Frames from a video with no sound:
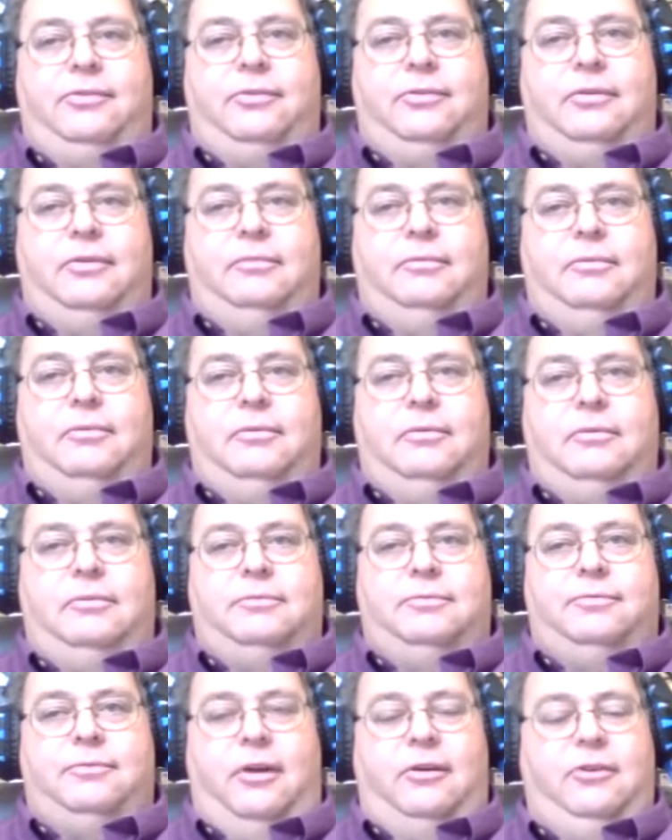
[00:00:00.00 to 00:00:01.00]
And
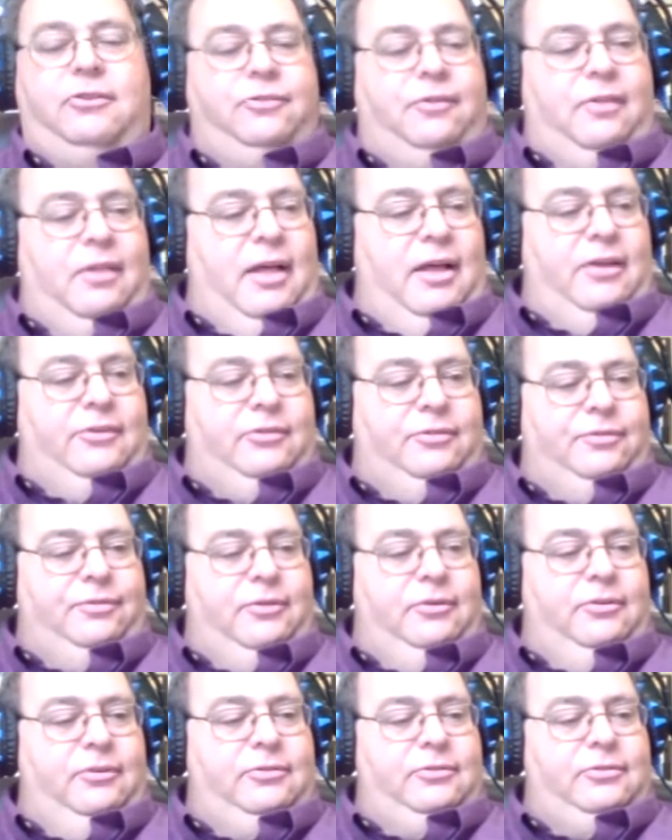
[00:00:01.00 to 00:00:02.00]
although I
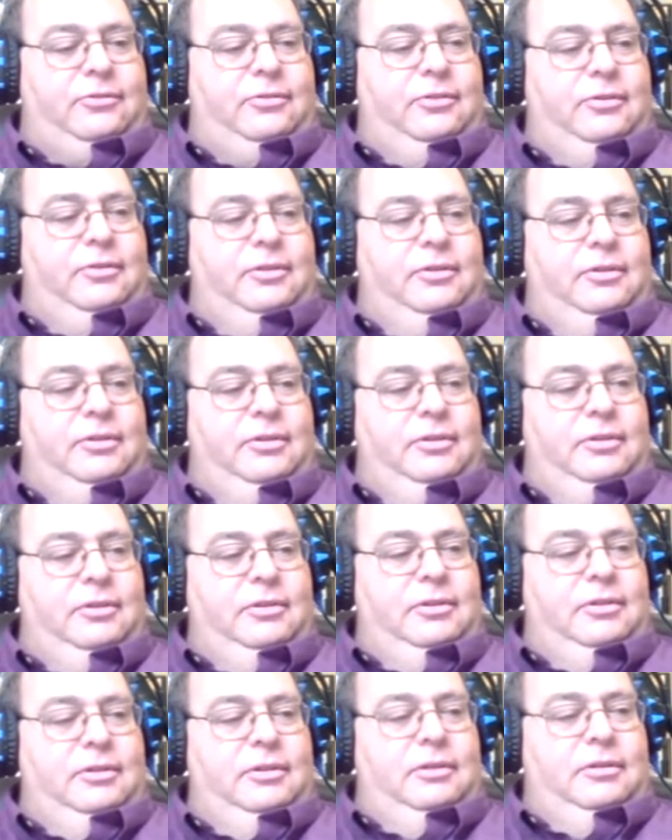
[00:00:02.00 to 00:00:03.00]
suspect nobody will because
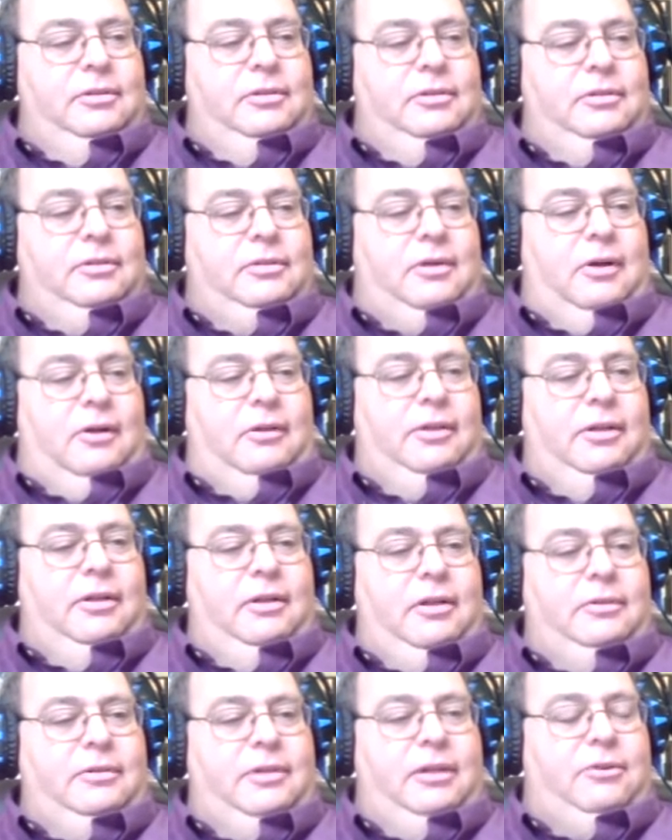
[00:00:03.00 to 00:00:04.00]
you're not in
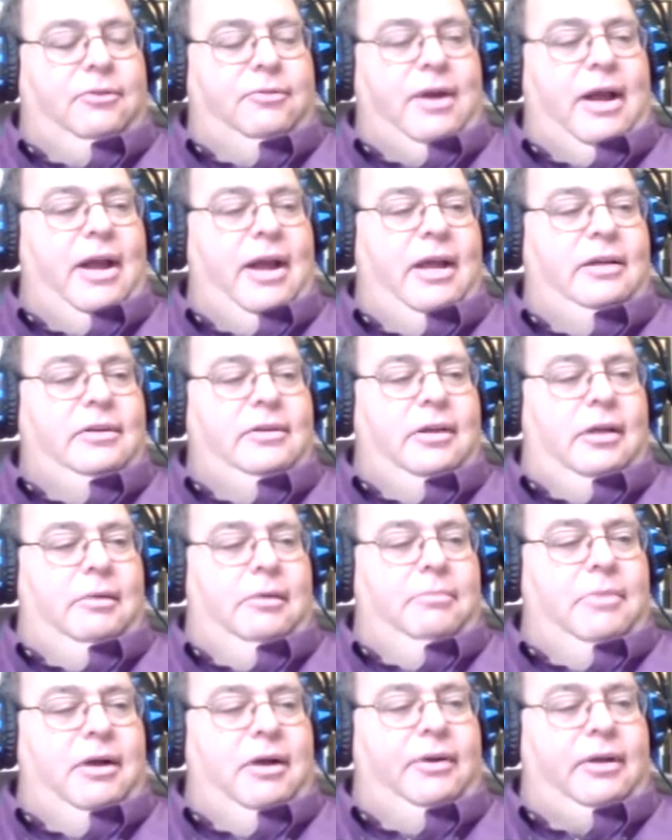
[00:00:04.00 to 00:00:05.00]
college, if you
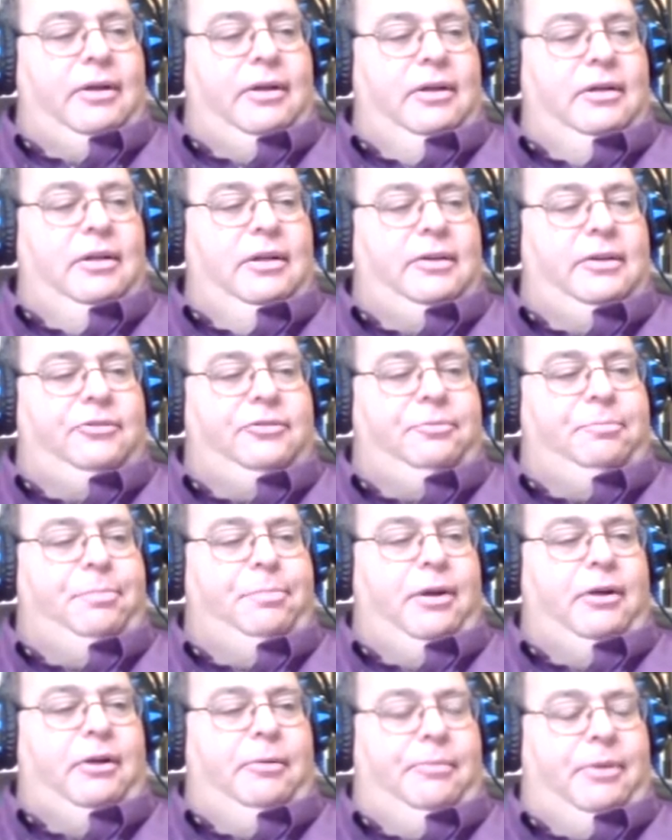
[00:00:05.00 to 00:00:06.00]
were to go back and
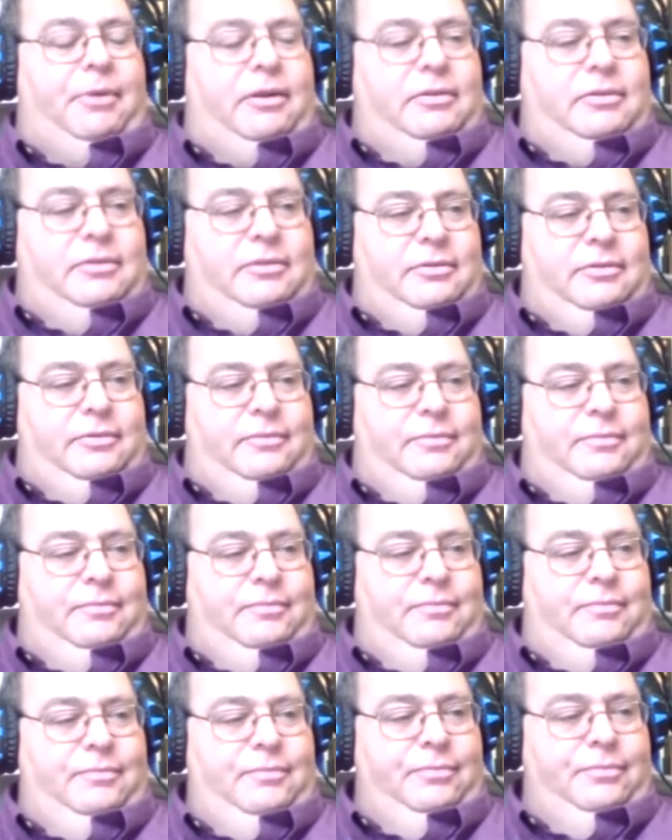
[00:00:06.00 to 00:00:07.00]
read the Federalist
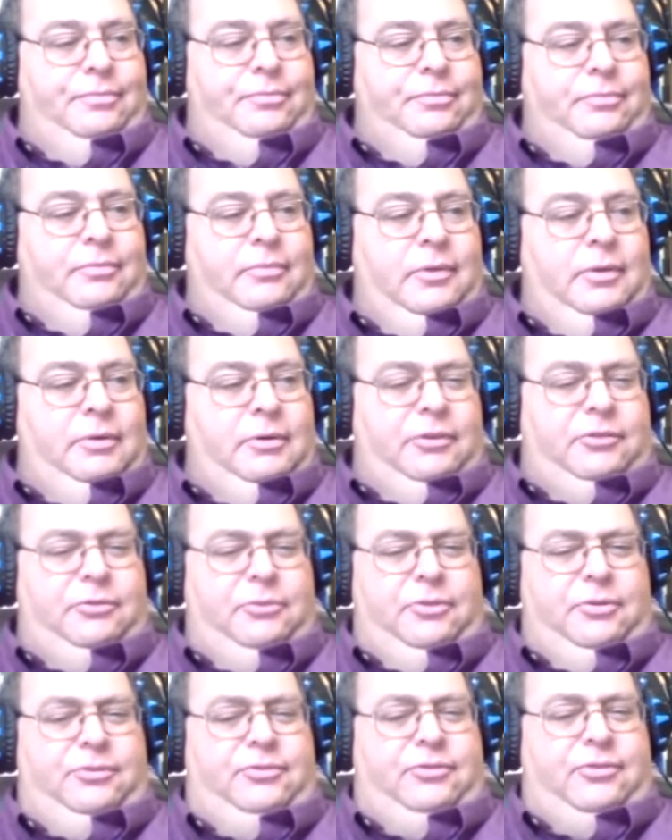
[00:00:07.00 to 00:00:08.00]
Papers
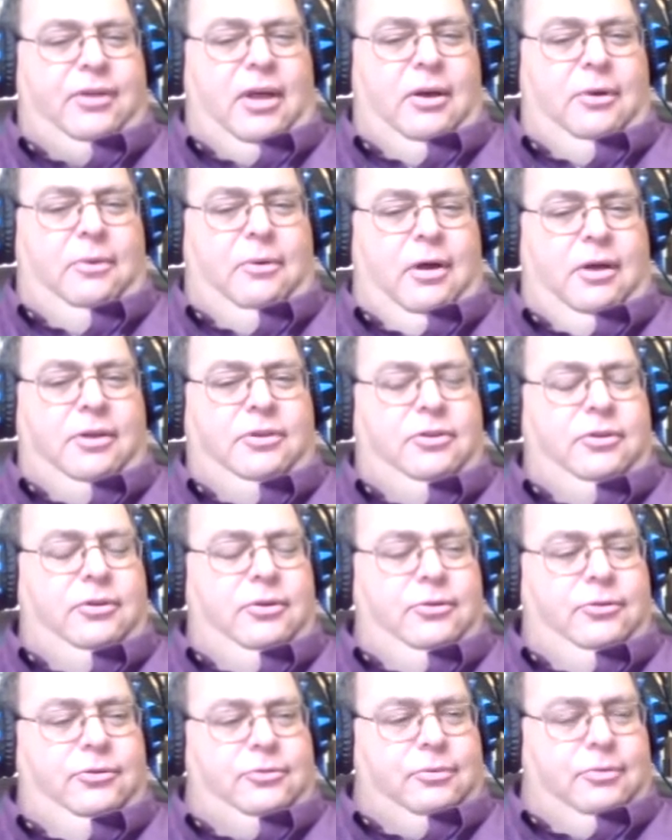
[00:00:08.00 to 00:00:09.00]
or
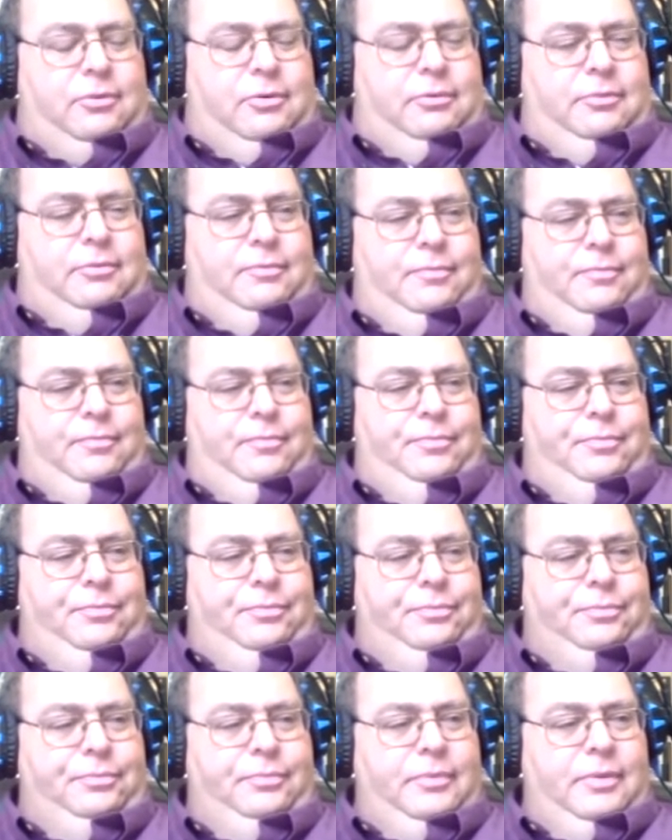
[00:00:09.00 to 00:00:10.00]
read the French
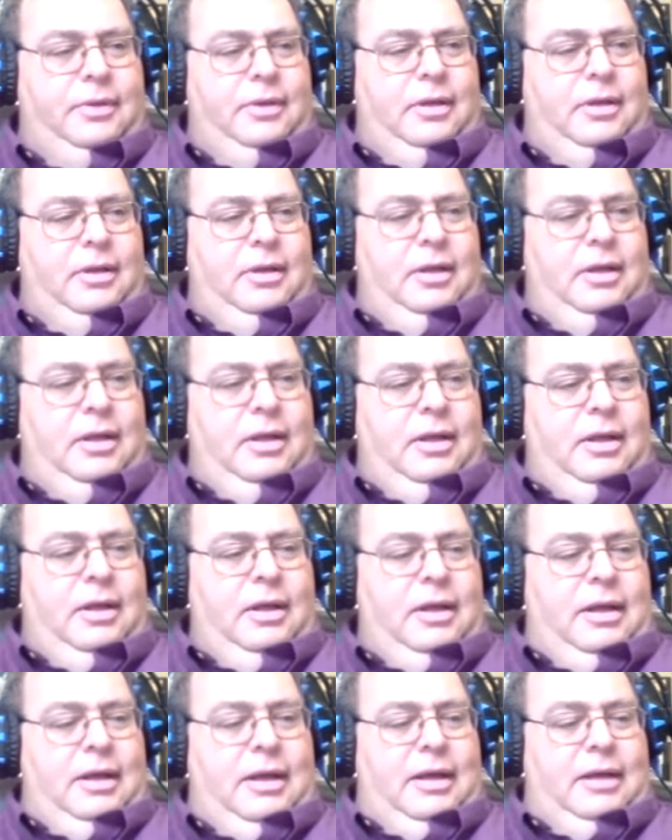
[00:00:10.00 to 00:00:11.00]
philosopher Alexis de
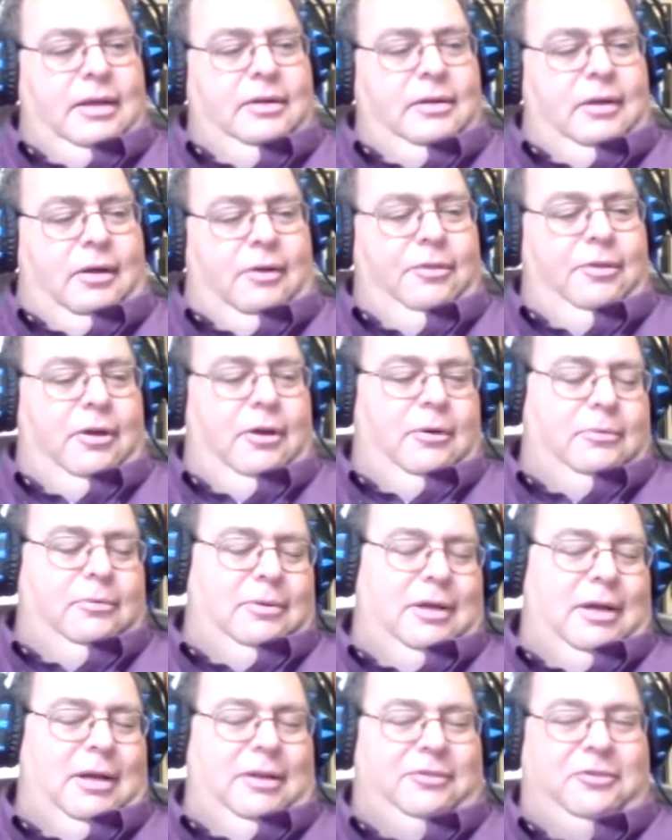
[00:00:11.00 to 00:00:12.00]
Tocqueville,
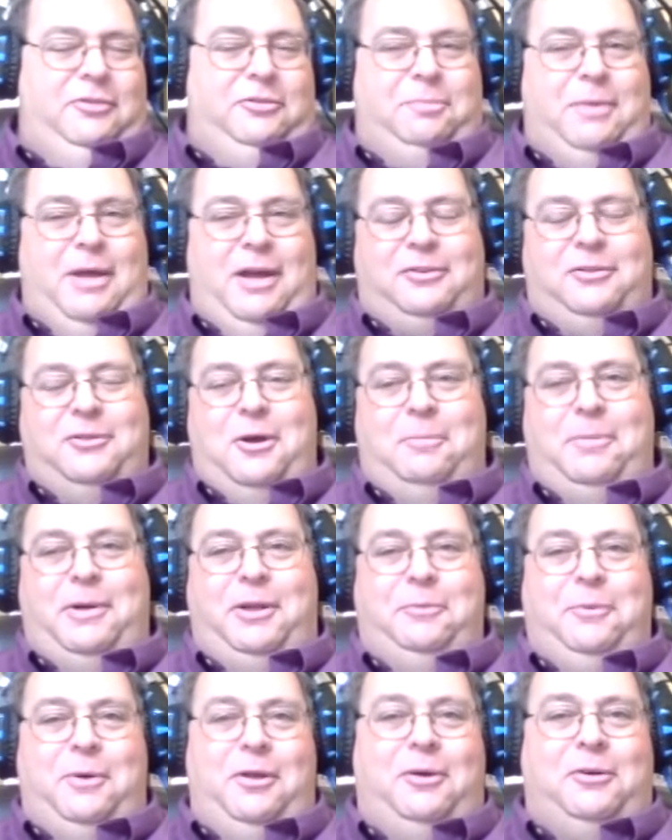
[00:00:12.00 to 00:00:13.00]
uh, his
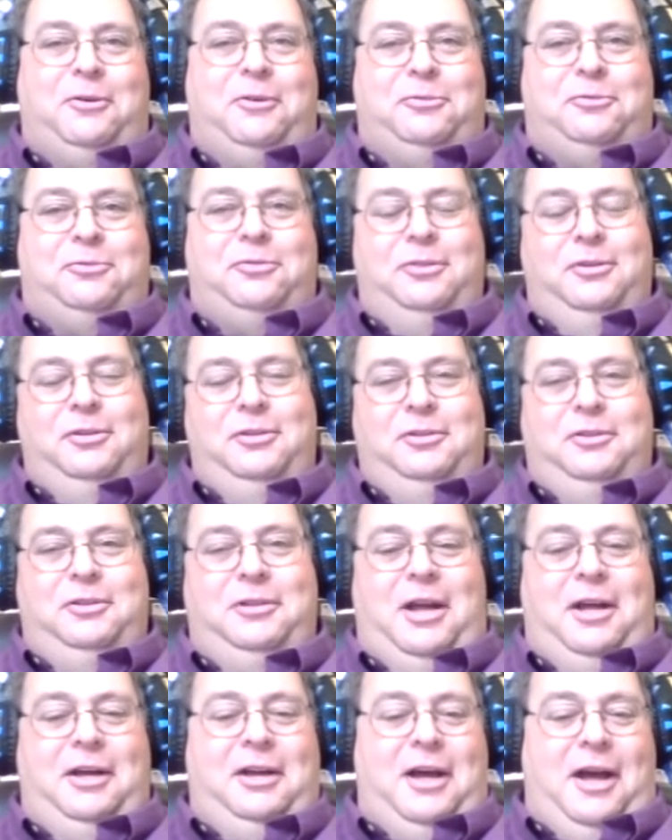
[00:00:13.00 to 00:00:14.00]
book, Democracy in
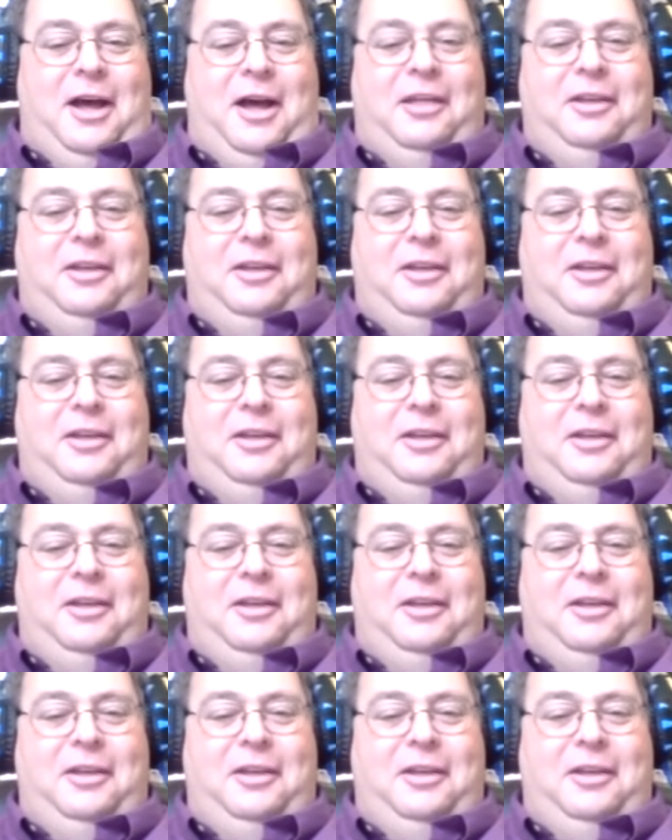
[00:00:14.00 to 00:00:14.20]
America.